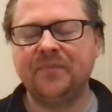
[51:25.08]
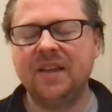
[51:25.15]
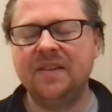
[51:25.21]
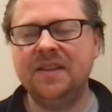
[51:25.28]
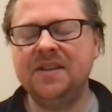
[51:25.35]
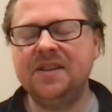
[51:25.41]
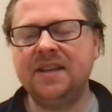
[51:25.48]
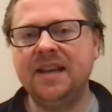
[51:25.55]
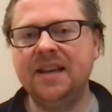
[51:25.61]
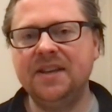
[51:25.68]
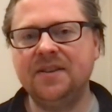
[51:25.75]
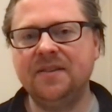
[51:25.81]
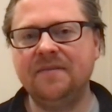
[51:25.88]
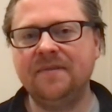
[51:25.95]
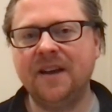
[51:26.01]
and these
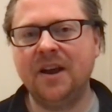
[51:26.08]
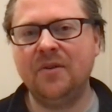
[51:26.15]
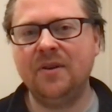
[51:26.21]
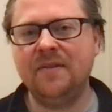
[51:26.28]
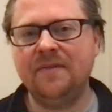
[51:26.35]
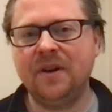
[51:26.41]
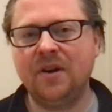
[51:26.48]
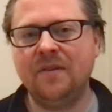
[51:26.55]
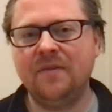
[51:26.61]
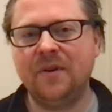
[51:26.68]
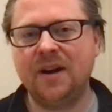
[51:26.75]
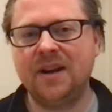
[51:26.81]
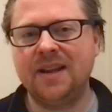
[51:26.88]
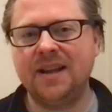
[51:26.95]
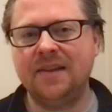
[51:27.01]
kids are very, very,
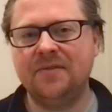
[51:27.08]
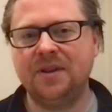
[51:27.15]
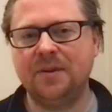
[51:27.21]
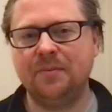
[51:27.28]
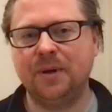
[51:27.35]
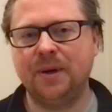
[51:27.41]
very gifted.